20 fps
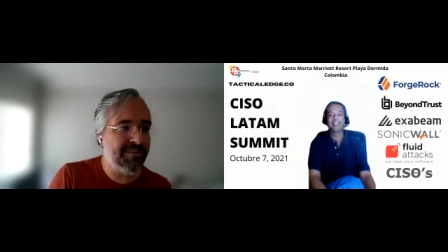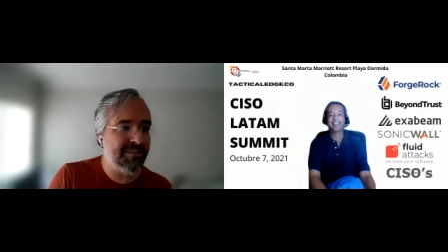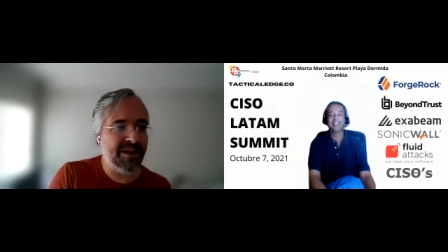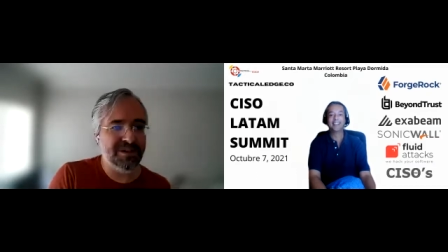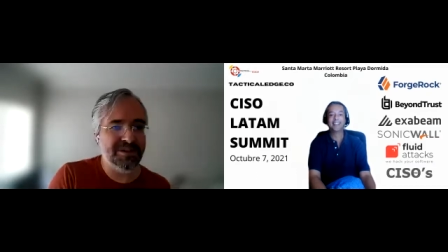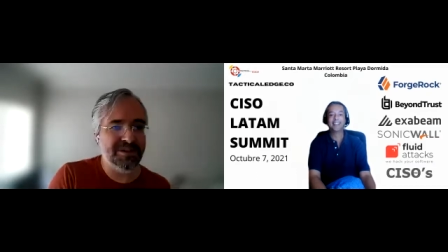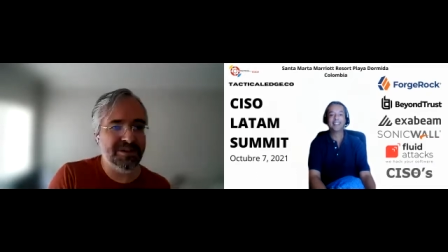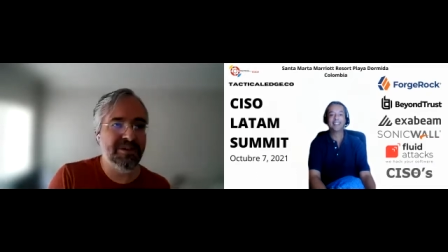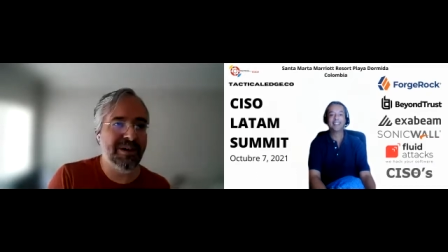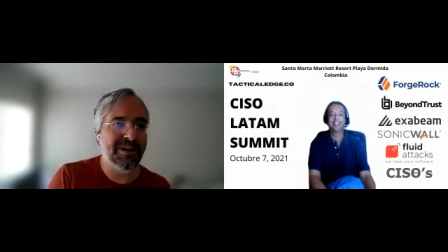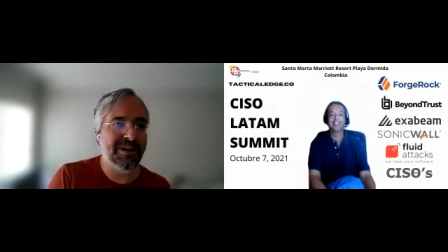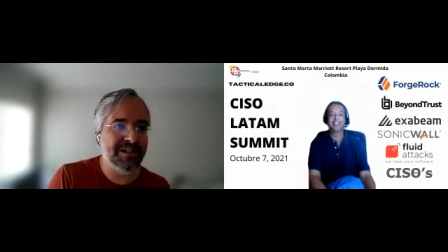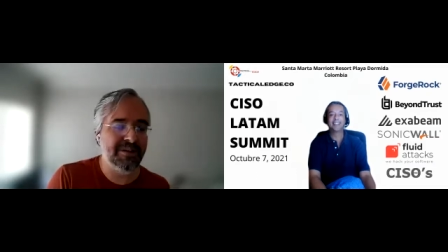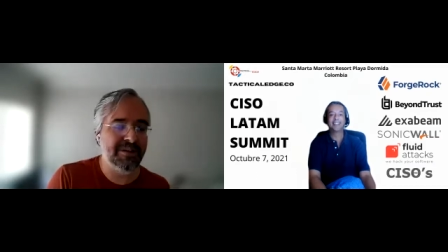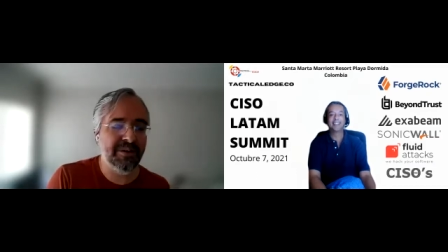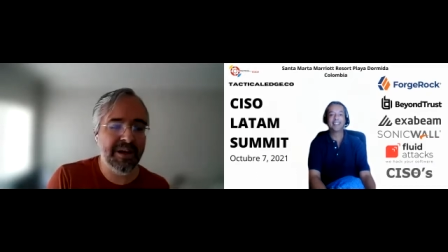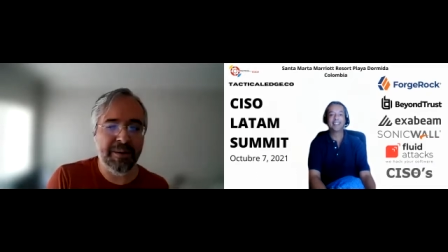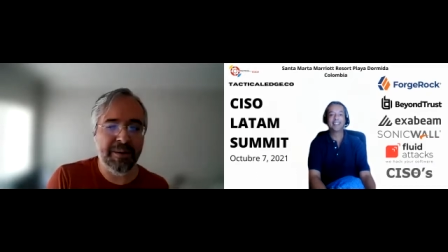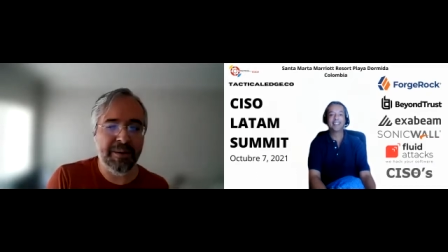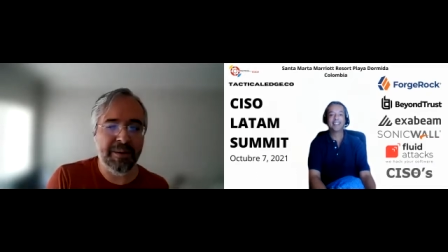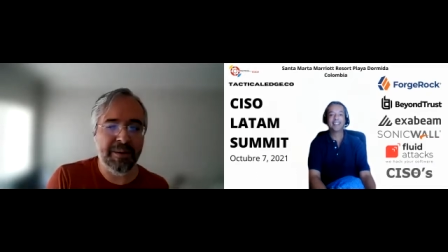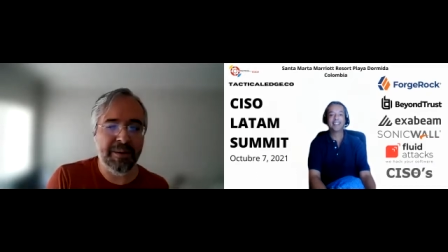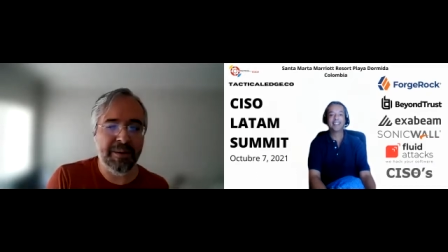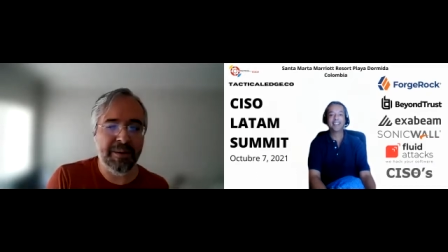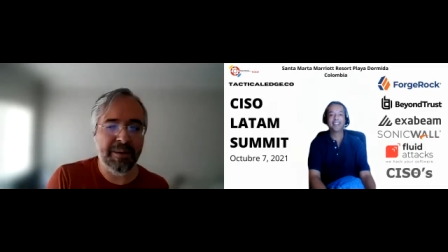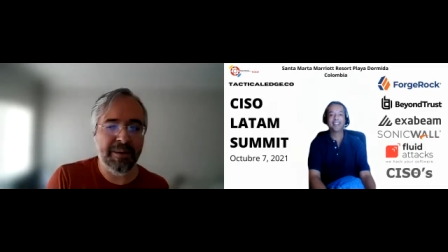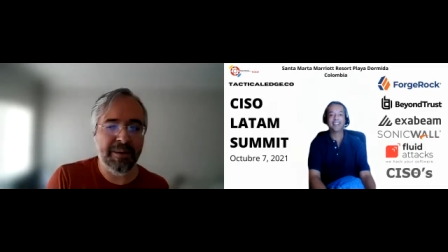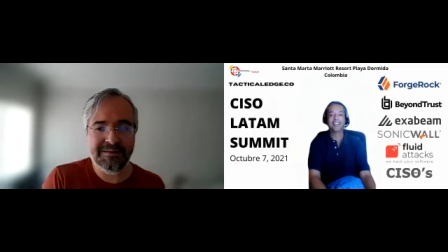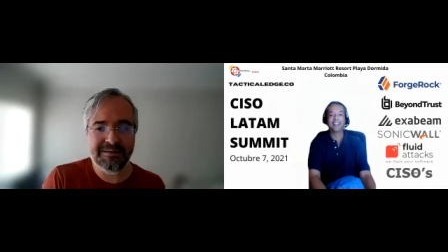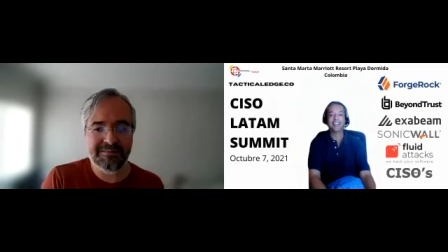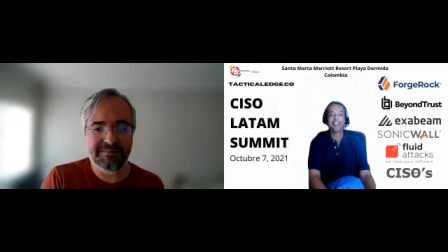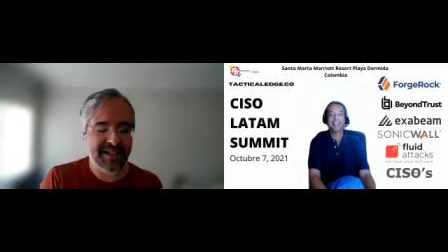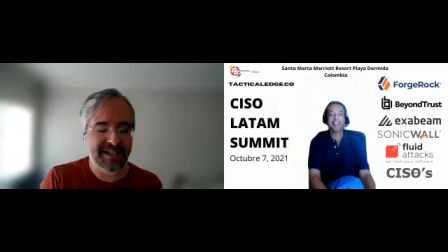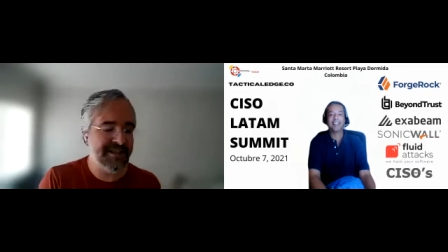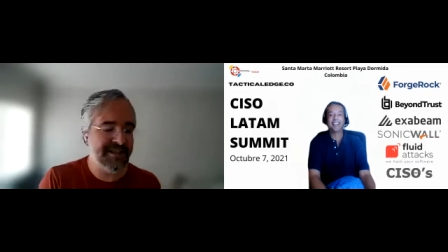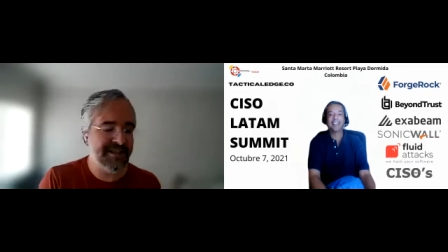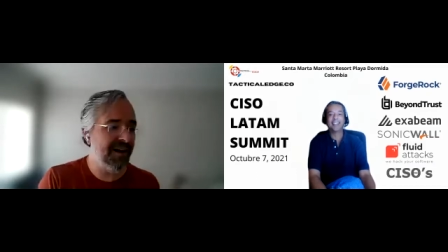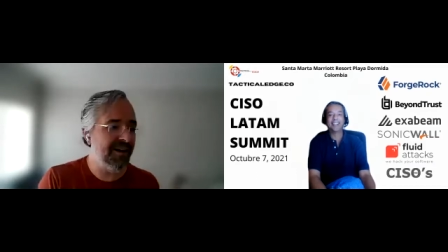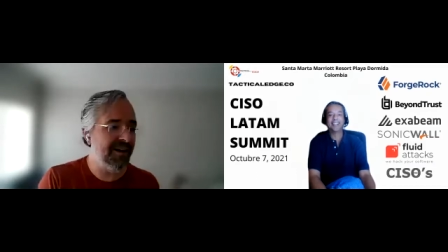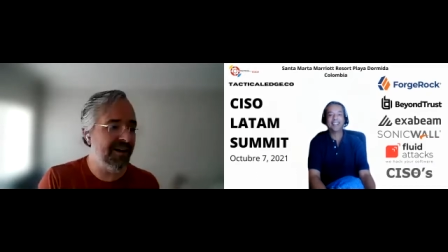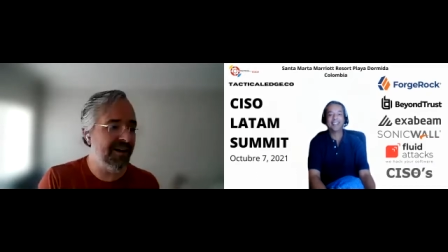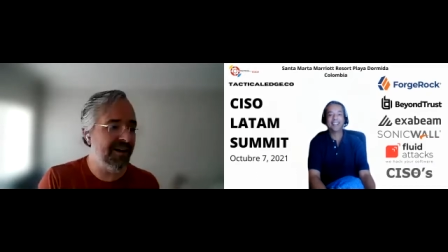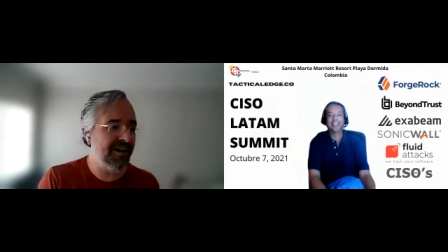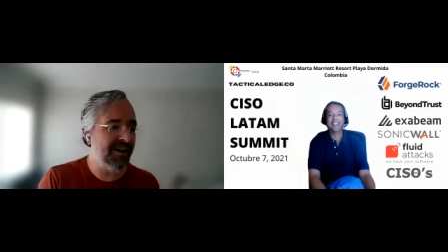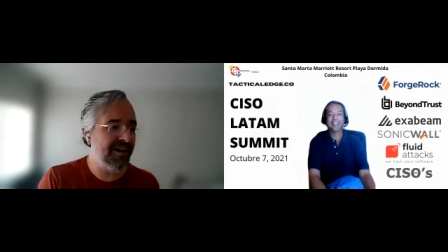because otherwise I don't get paid my salary.